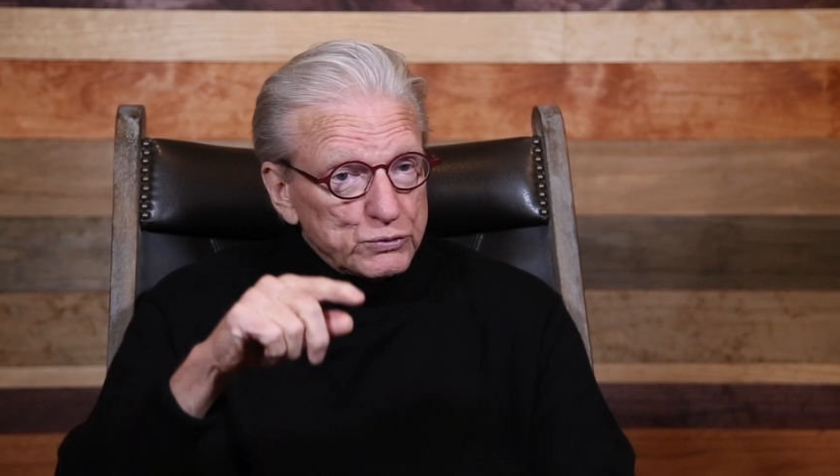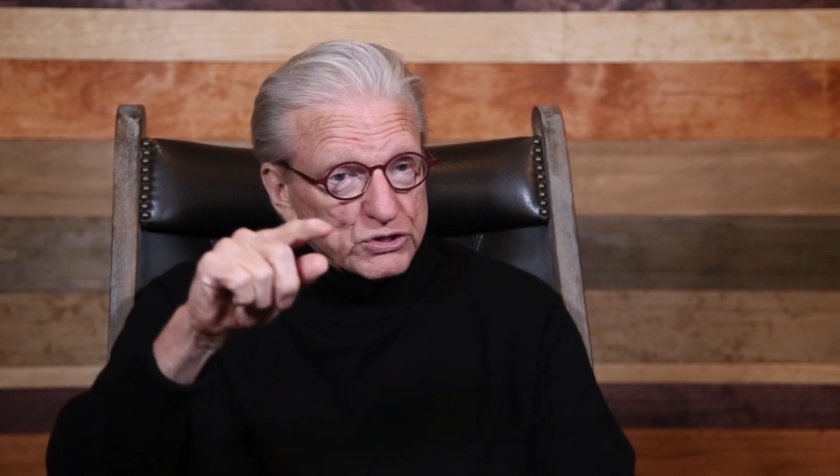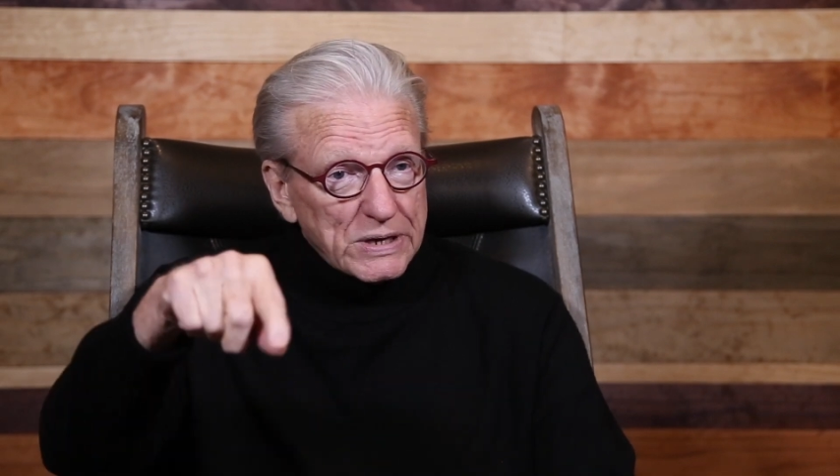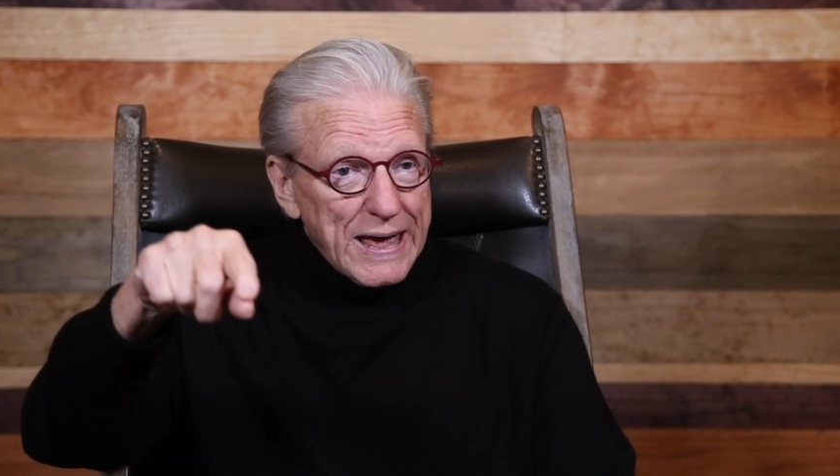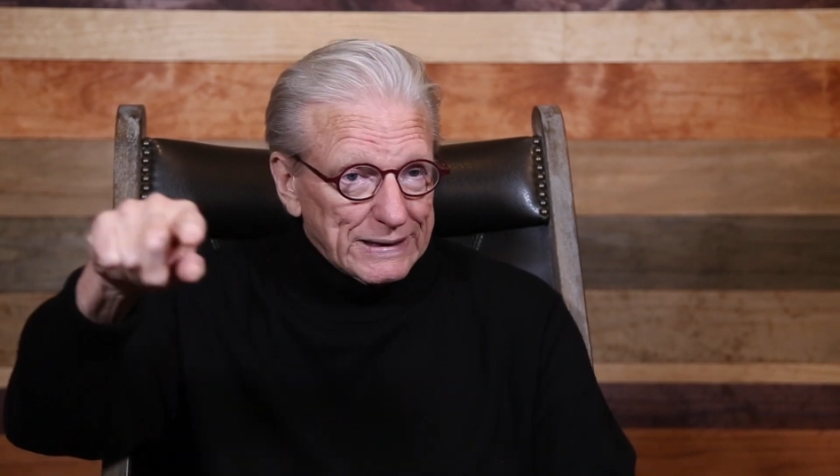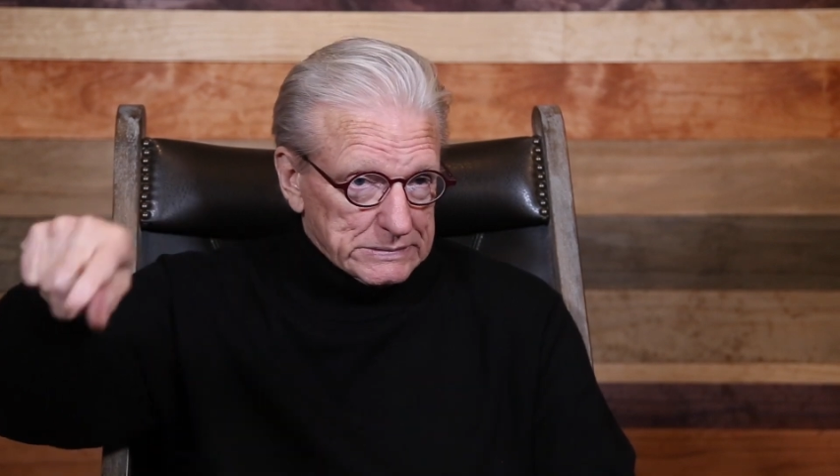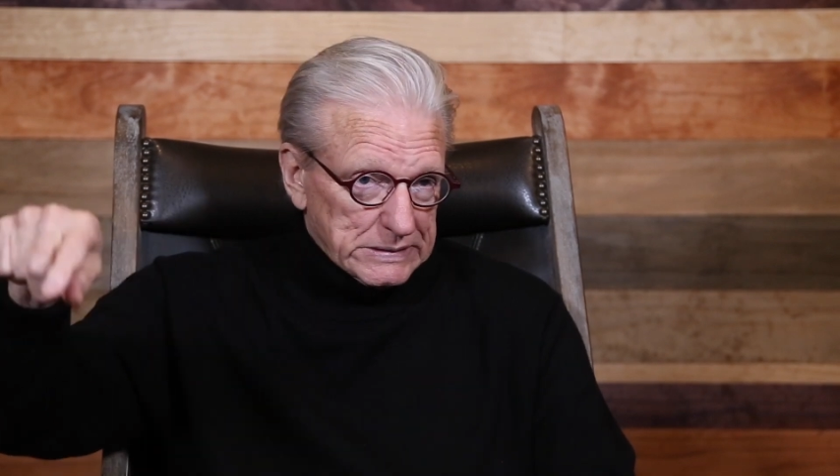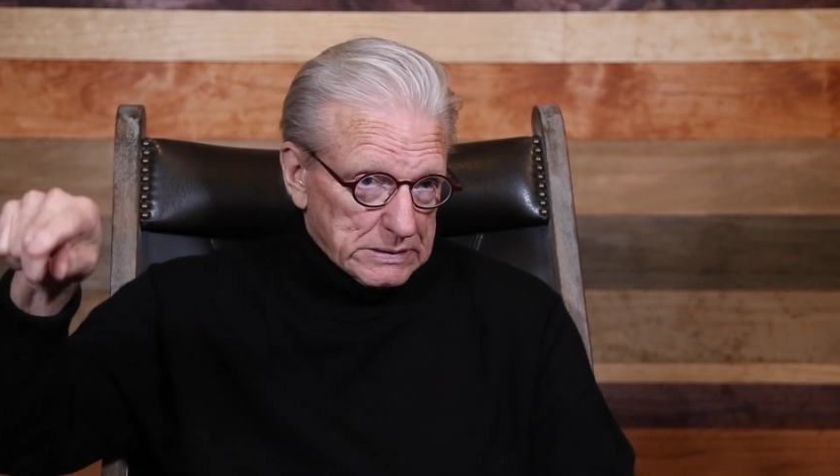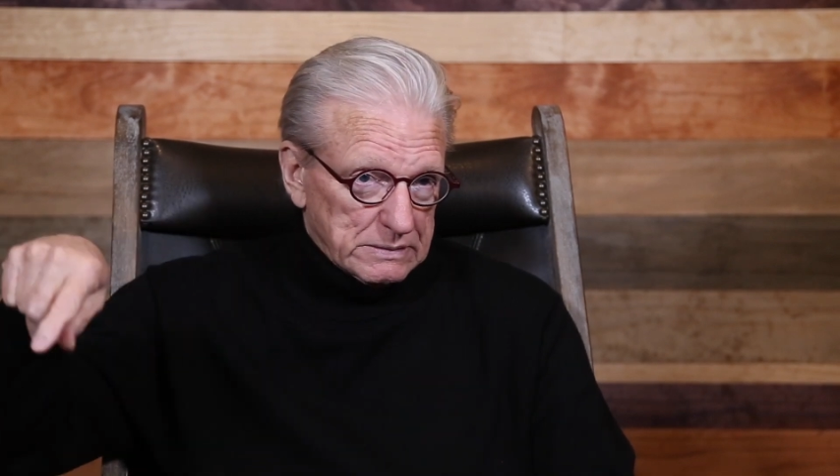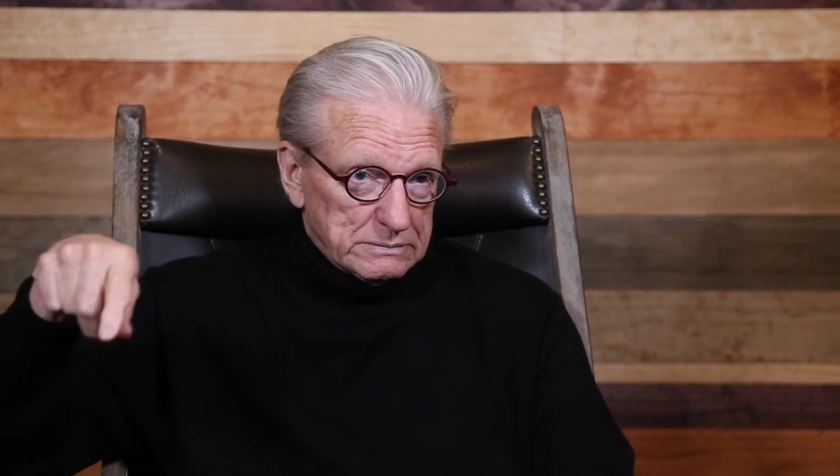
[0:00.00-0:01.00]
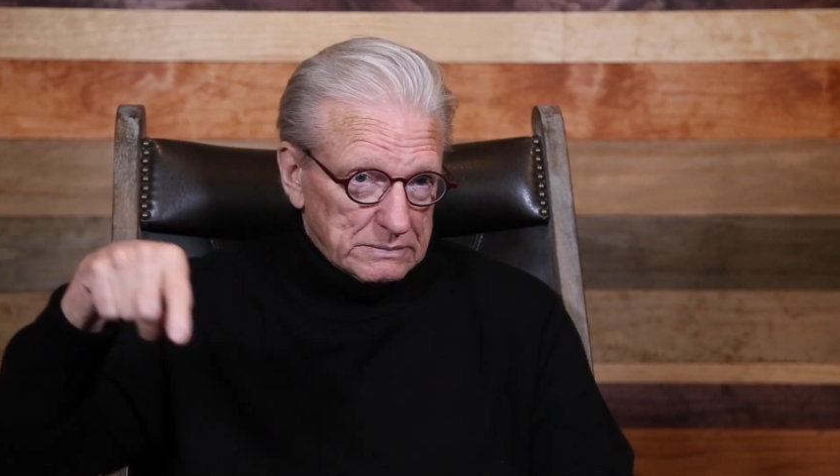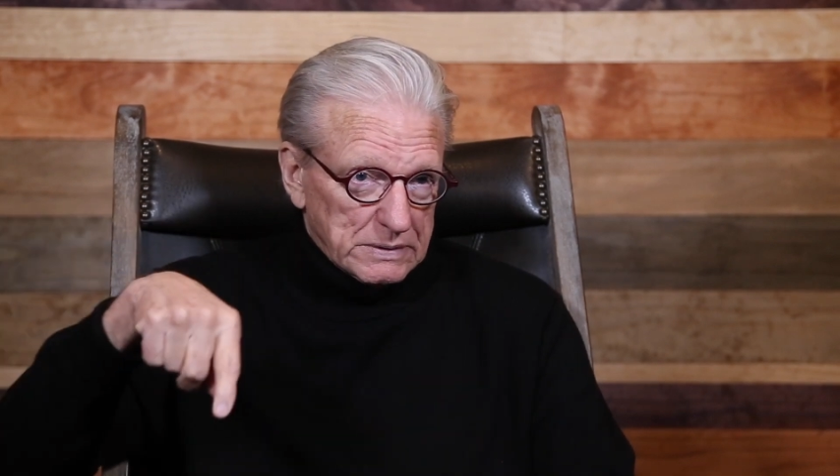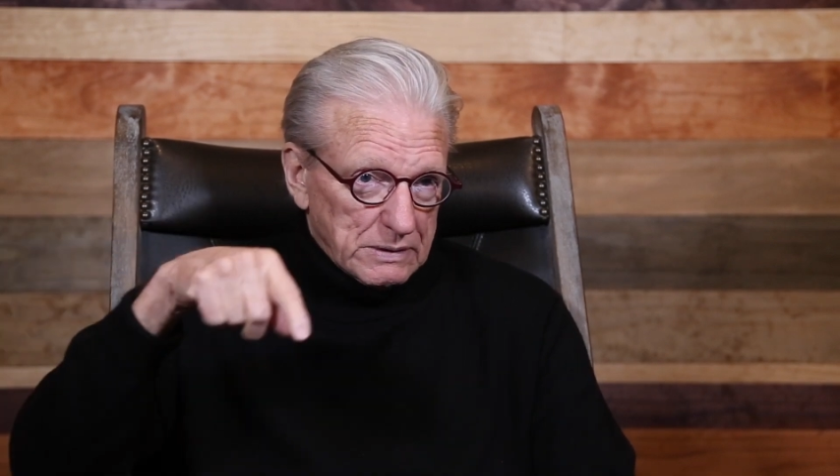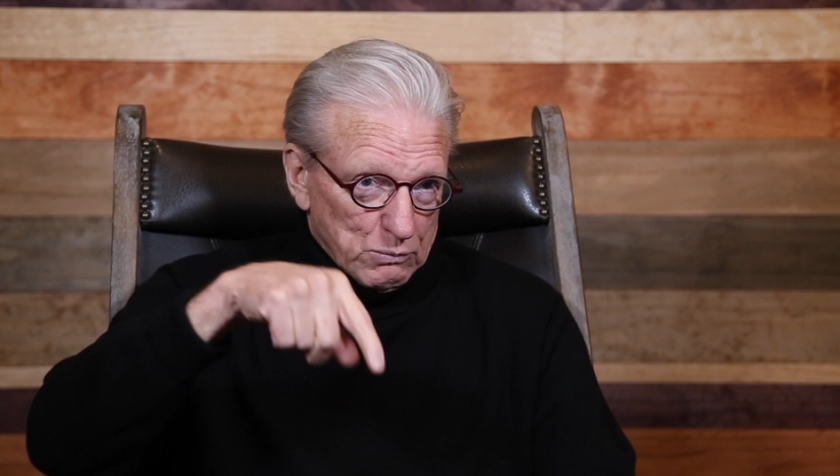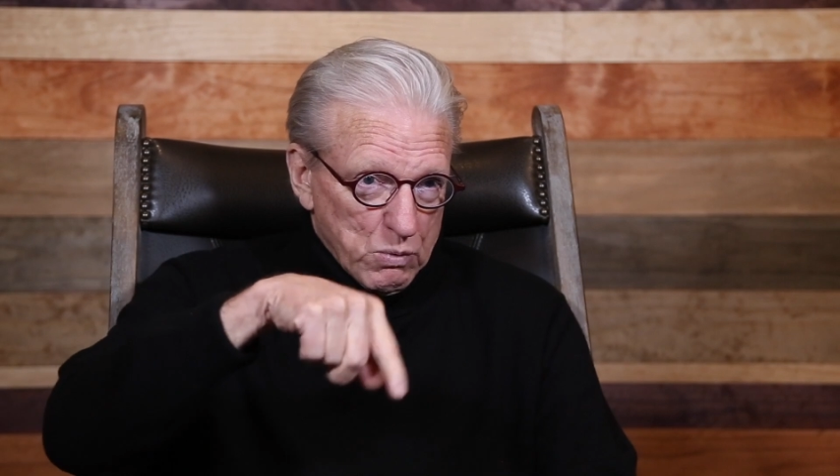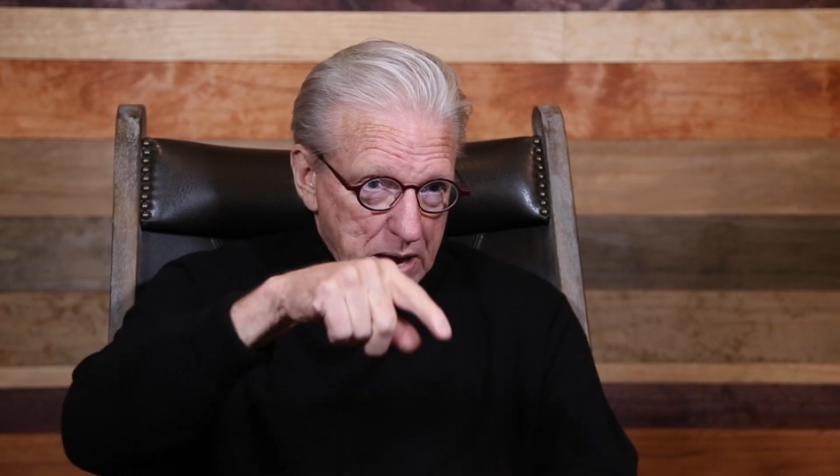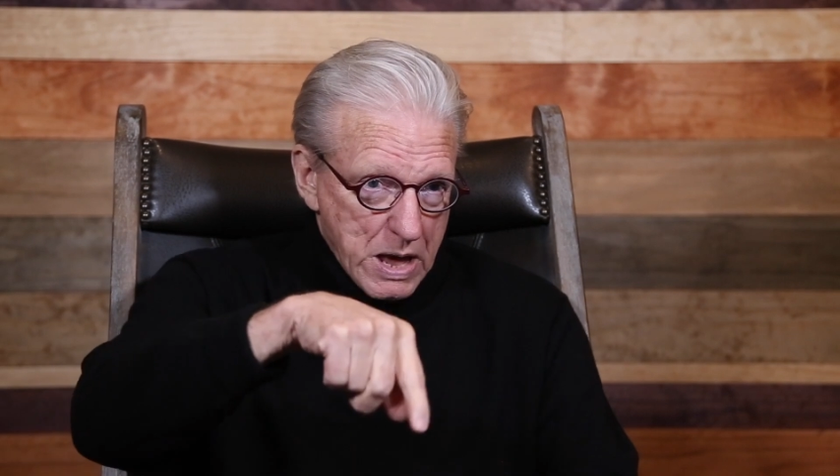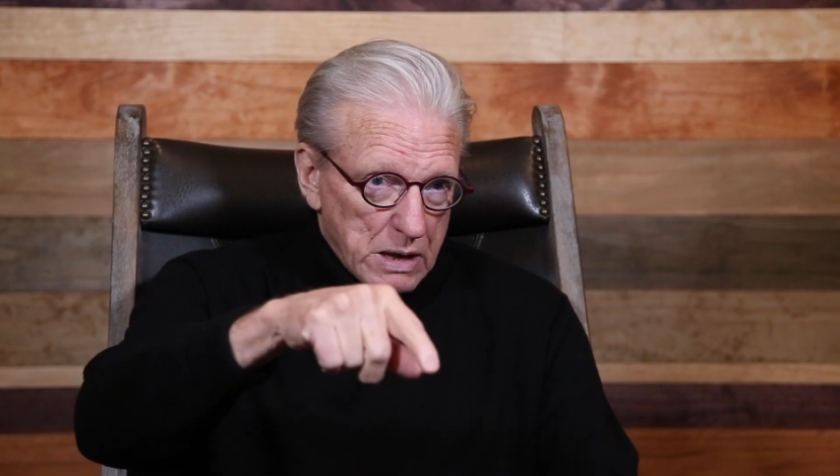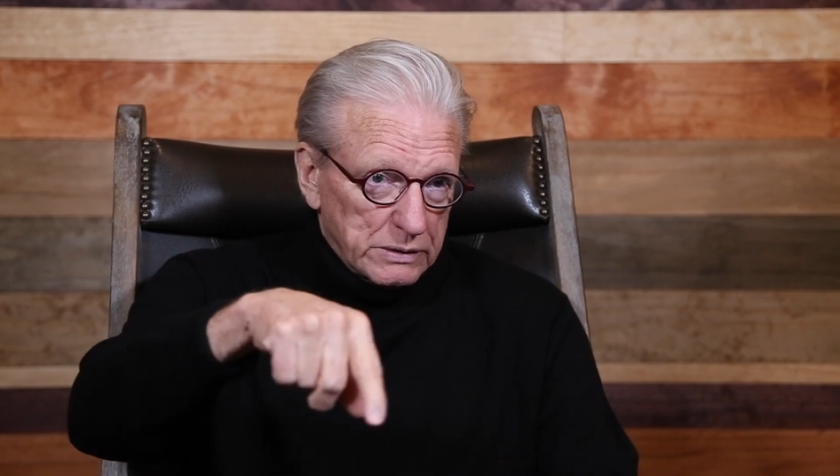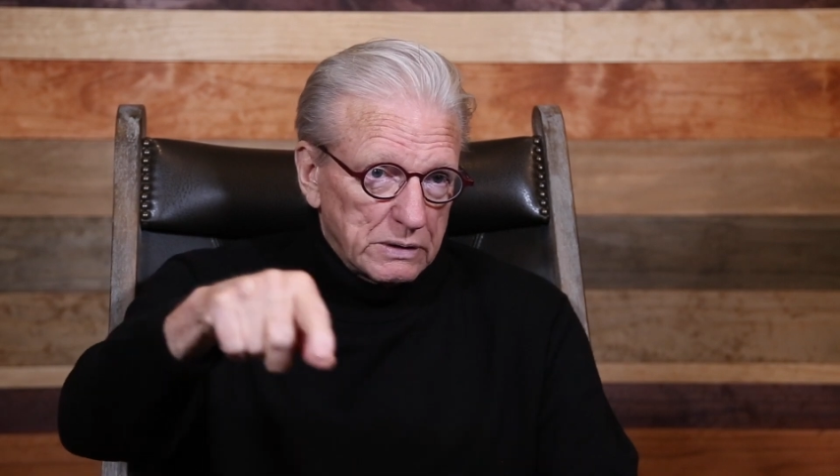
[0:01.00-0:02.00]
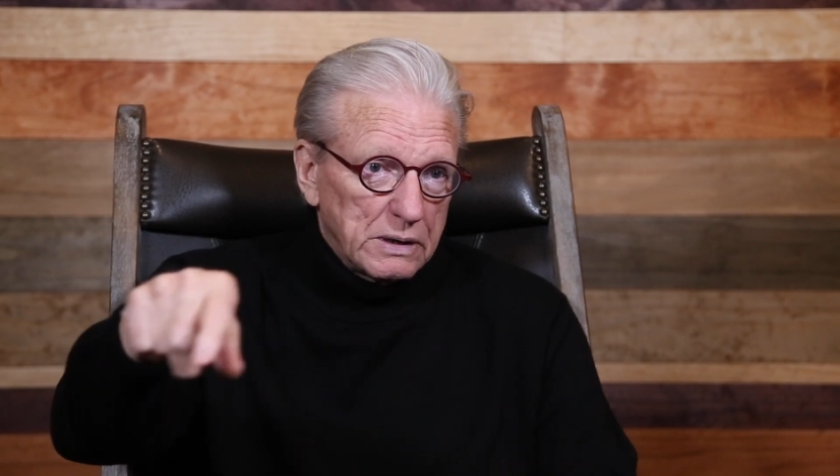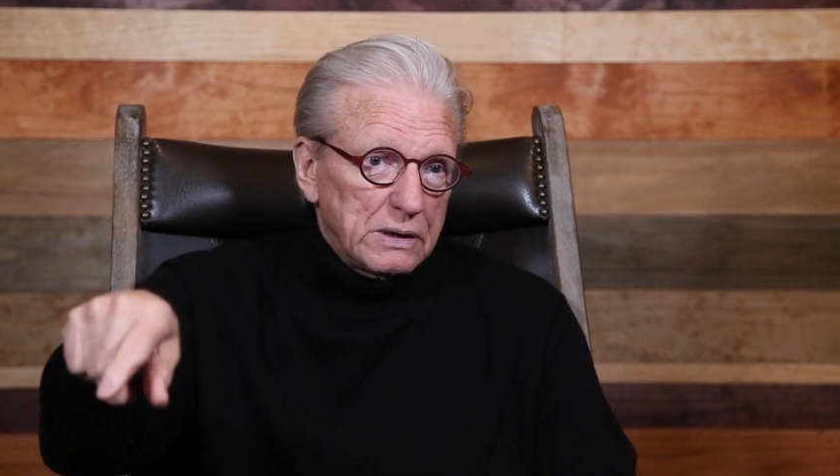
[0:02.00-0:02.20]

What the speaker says: Santa around